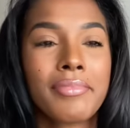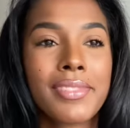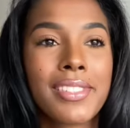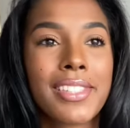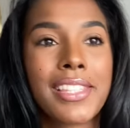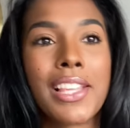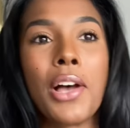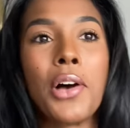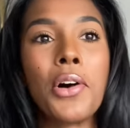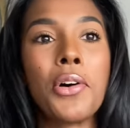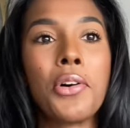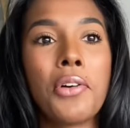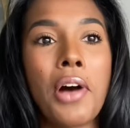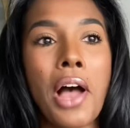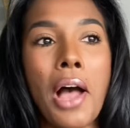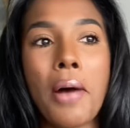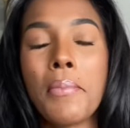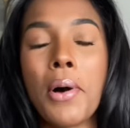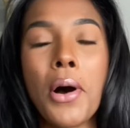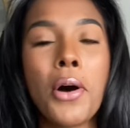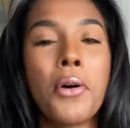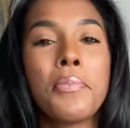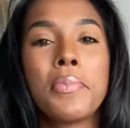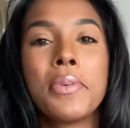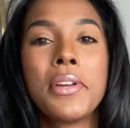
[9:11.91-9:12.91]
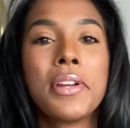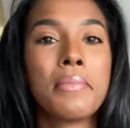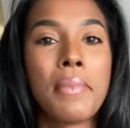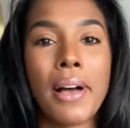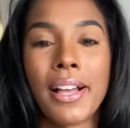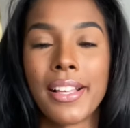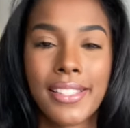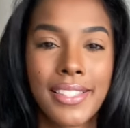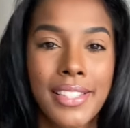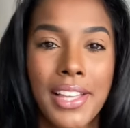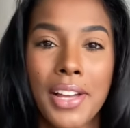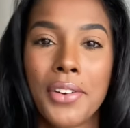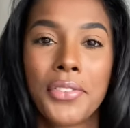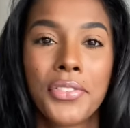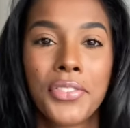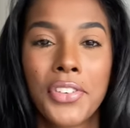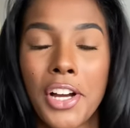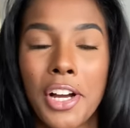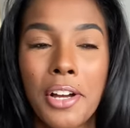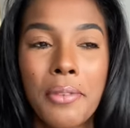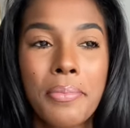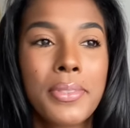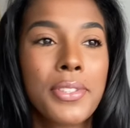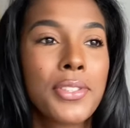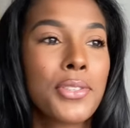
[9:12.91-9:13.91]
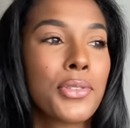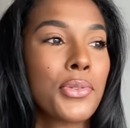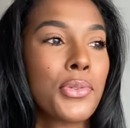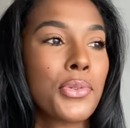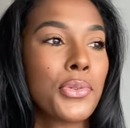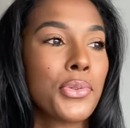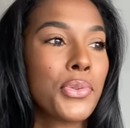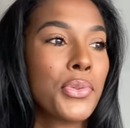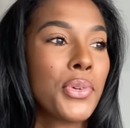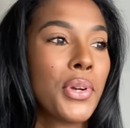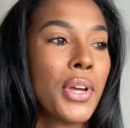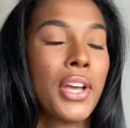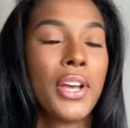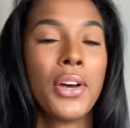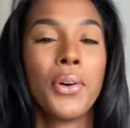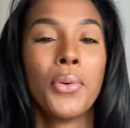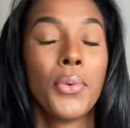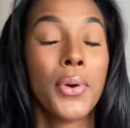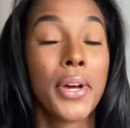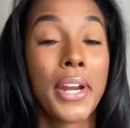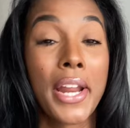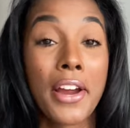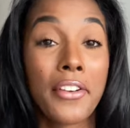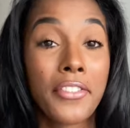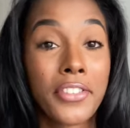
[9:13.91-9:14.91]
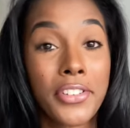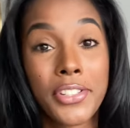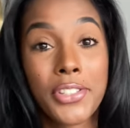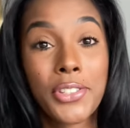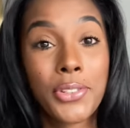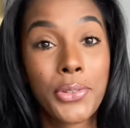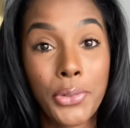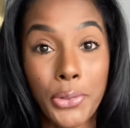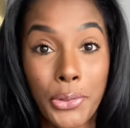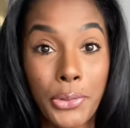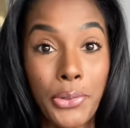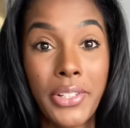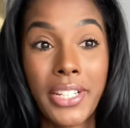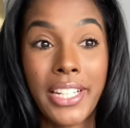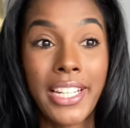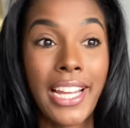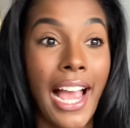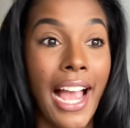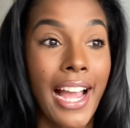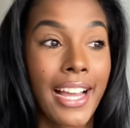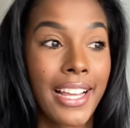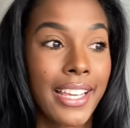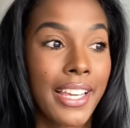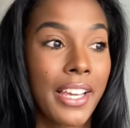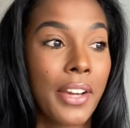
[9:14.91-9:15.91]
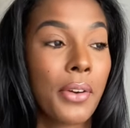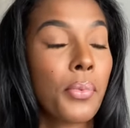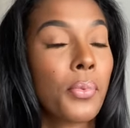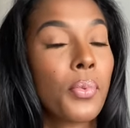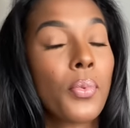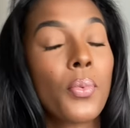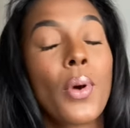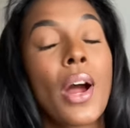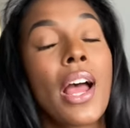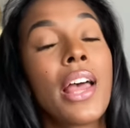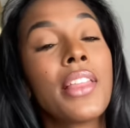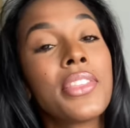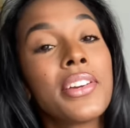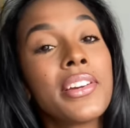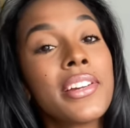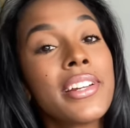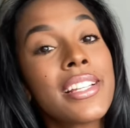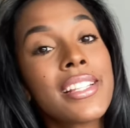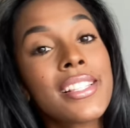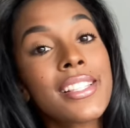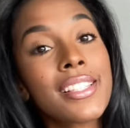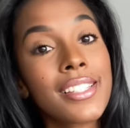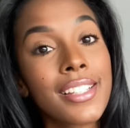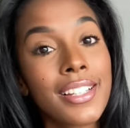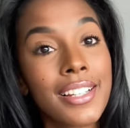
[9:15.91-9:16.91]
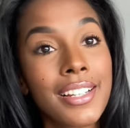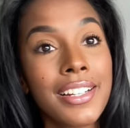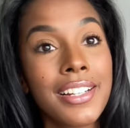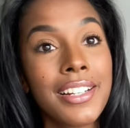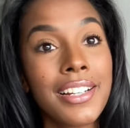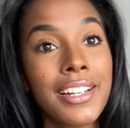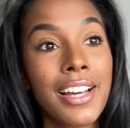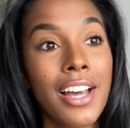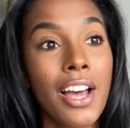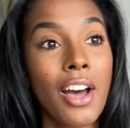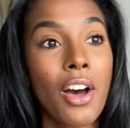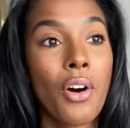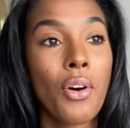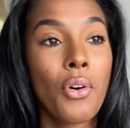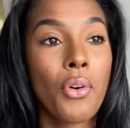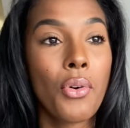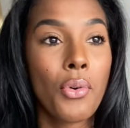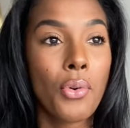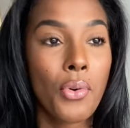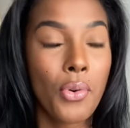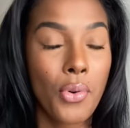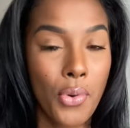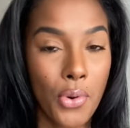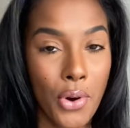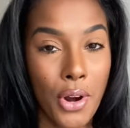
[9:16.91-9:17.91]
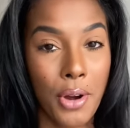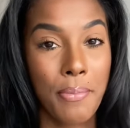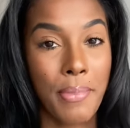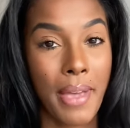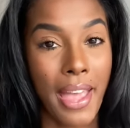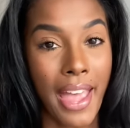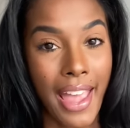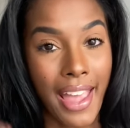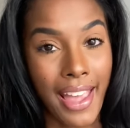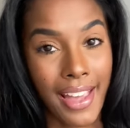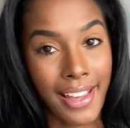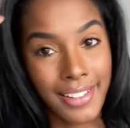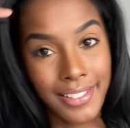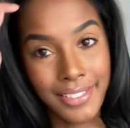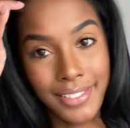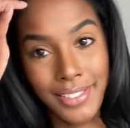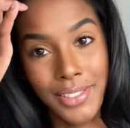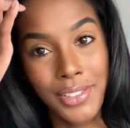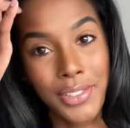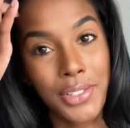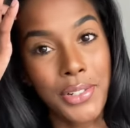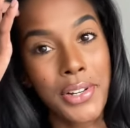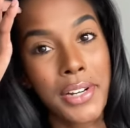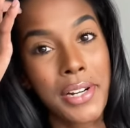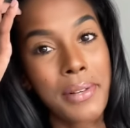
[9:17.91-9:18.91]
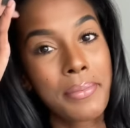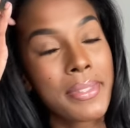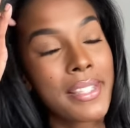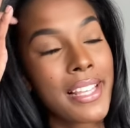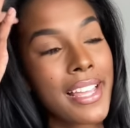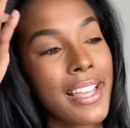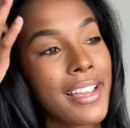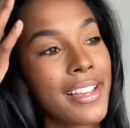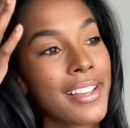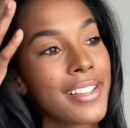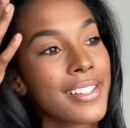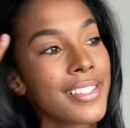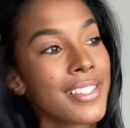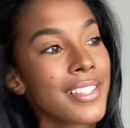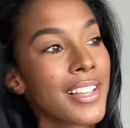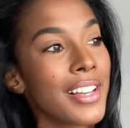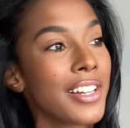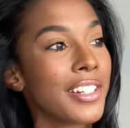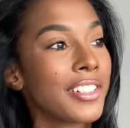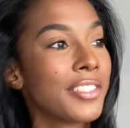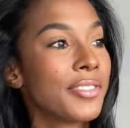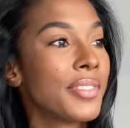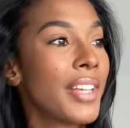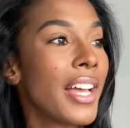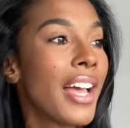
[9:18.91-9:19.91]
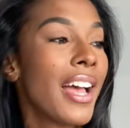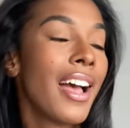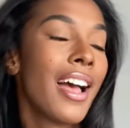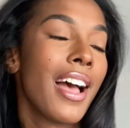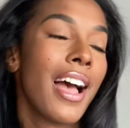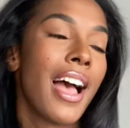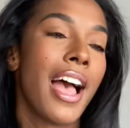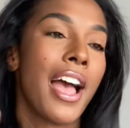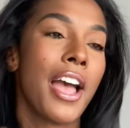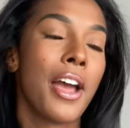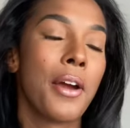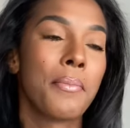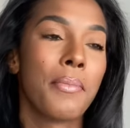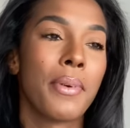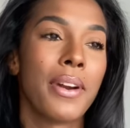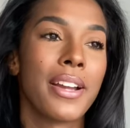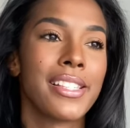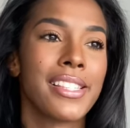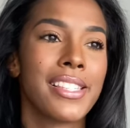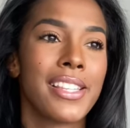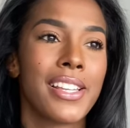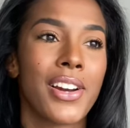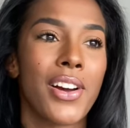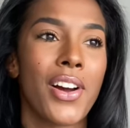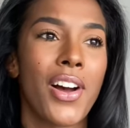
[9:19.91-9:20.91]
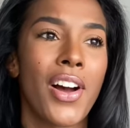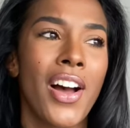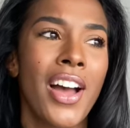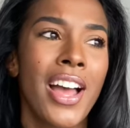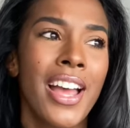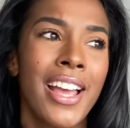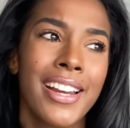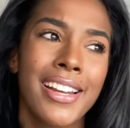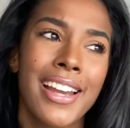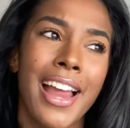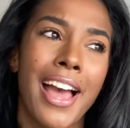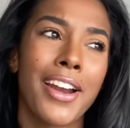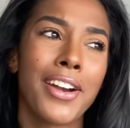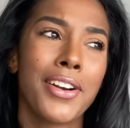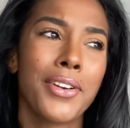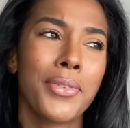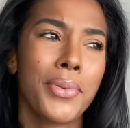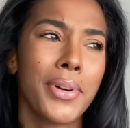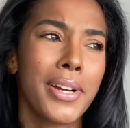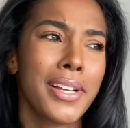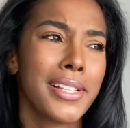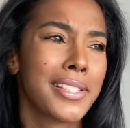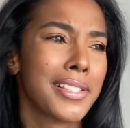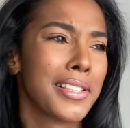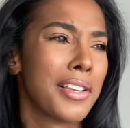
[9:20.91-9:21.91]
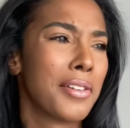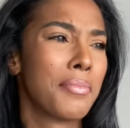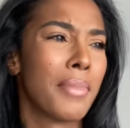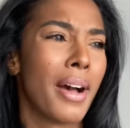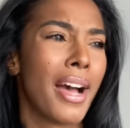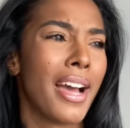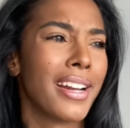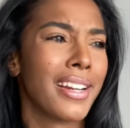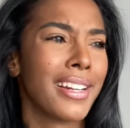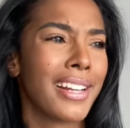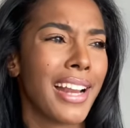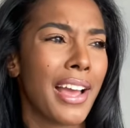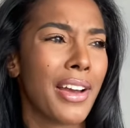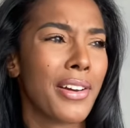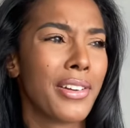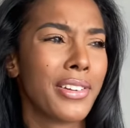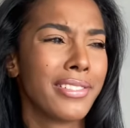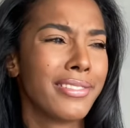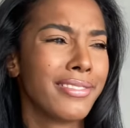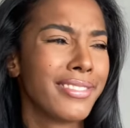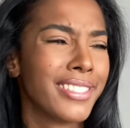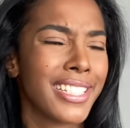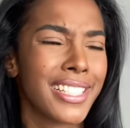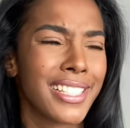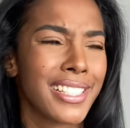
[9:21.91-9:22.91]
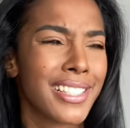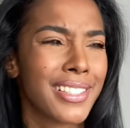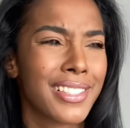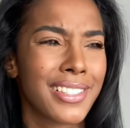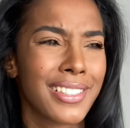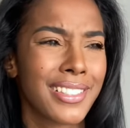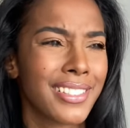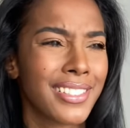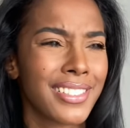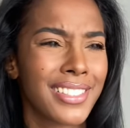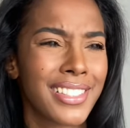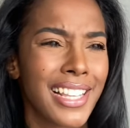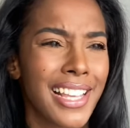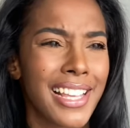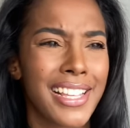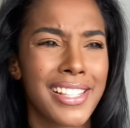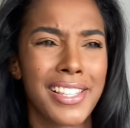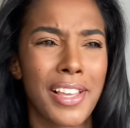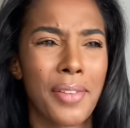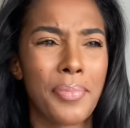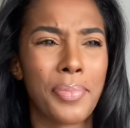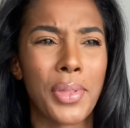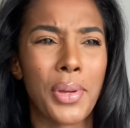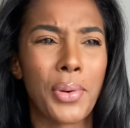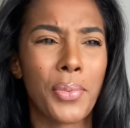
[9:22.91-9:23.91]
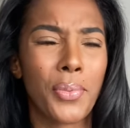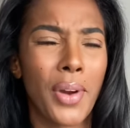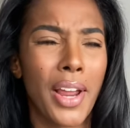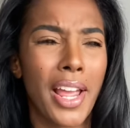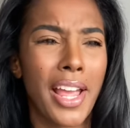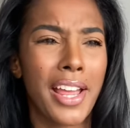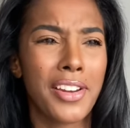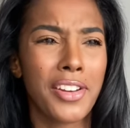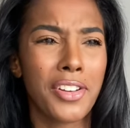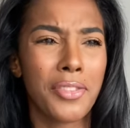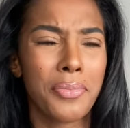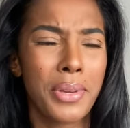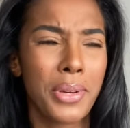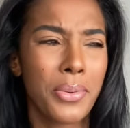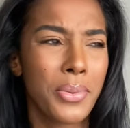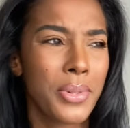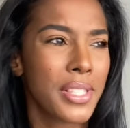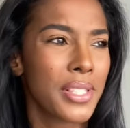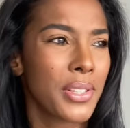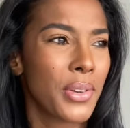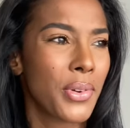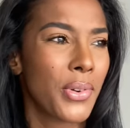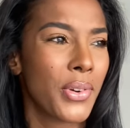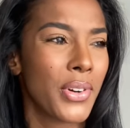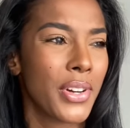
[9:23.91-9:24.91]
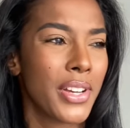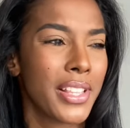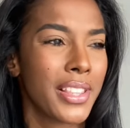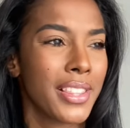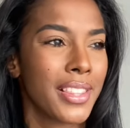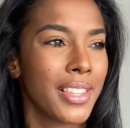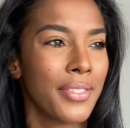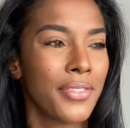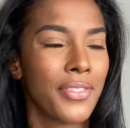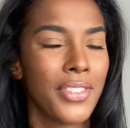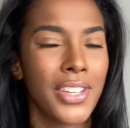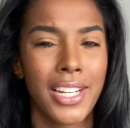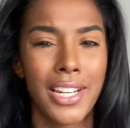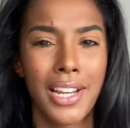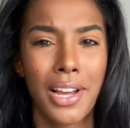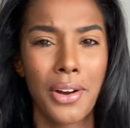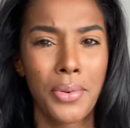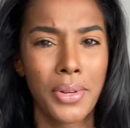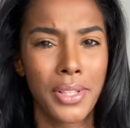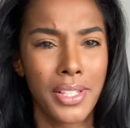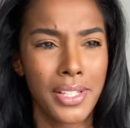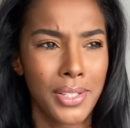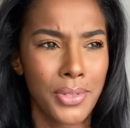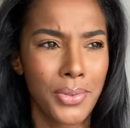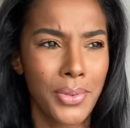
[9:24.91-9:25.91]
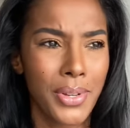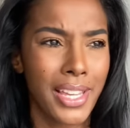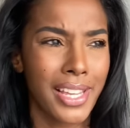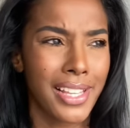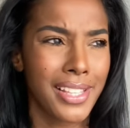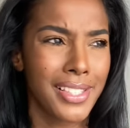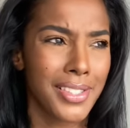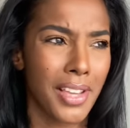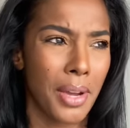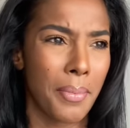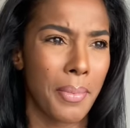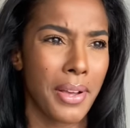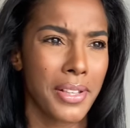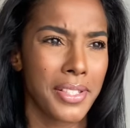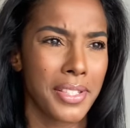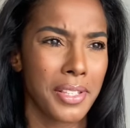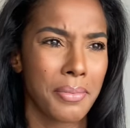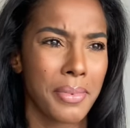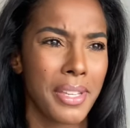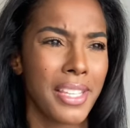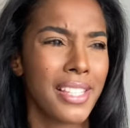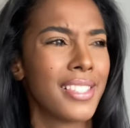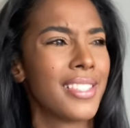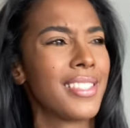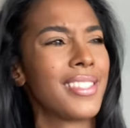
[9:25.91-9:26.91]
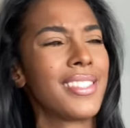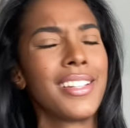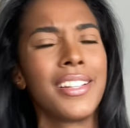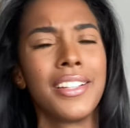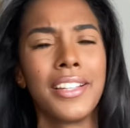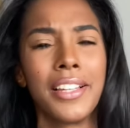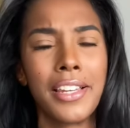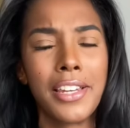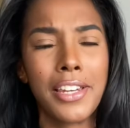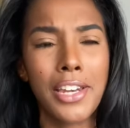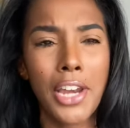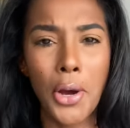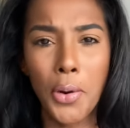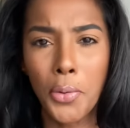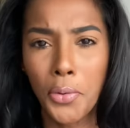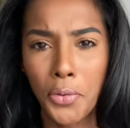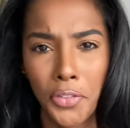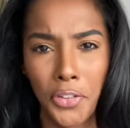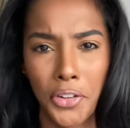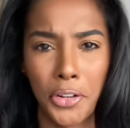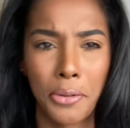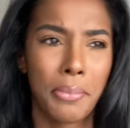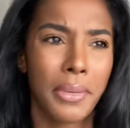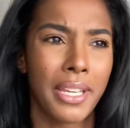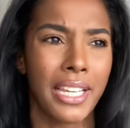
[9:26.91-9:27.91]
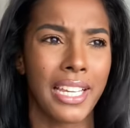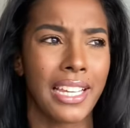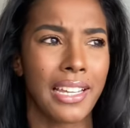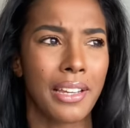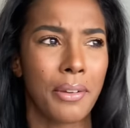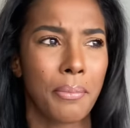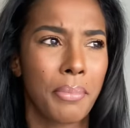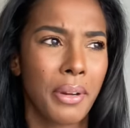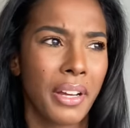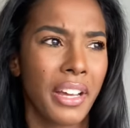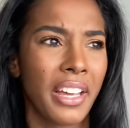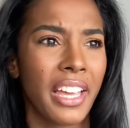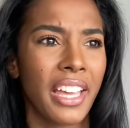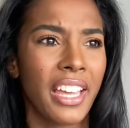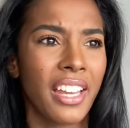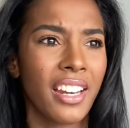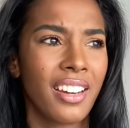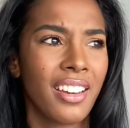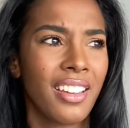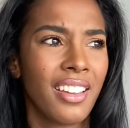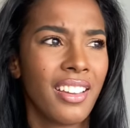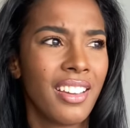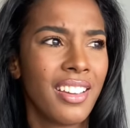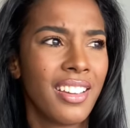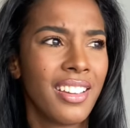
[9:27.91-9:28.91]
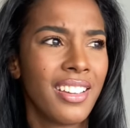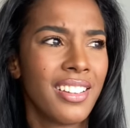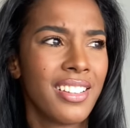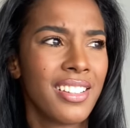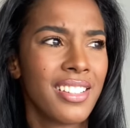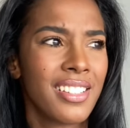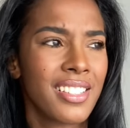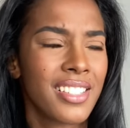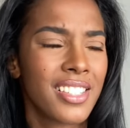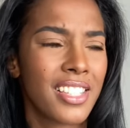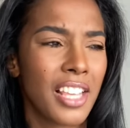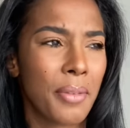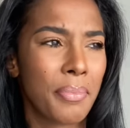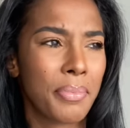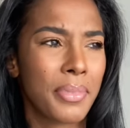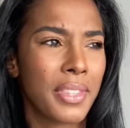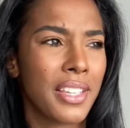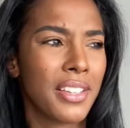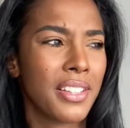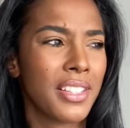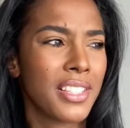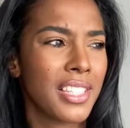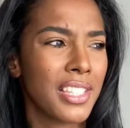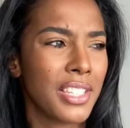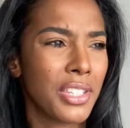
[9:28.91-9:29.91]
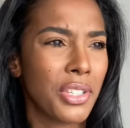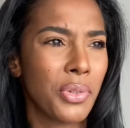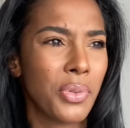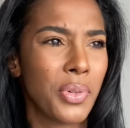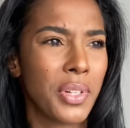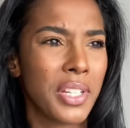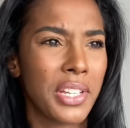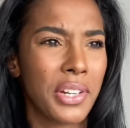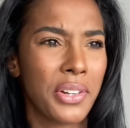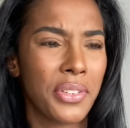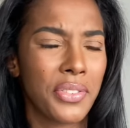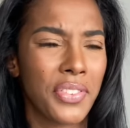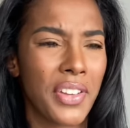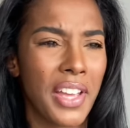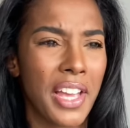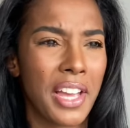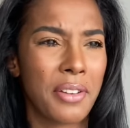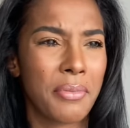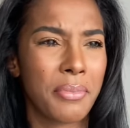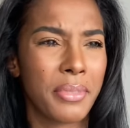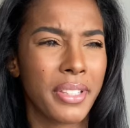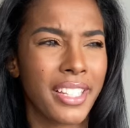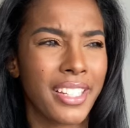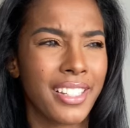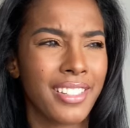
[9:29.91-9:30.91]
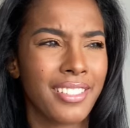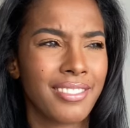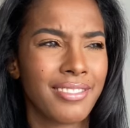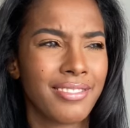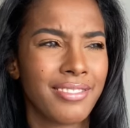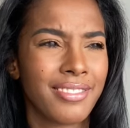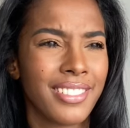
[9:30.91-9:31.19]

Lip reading: So I'm opening myself up to whatever scrutiny I get, whether it's good or bad. You know what I'm saying? So I embrace it all. Now, there was somebody that just said something random. It was on the video with the twins talking about something. It's still a no for me, but something to you and your family.